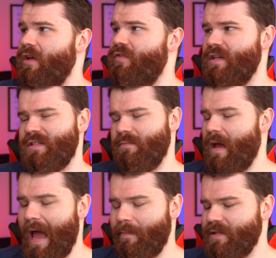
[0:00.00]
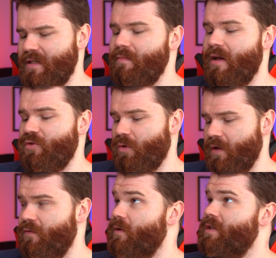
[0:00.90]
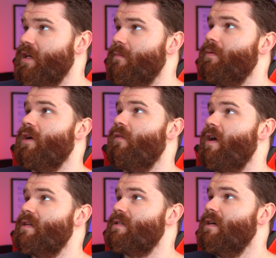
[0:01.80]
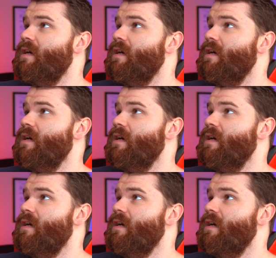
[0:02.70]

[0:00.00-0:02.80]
This happens to be a 2014 PRS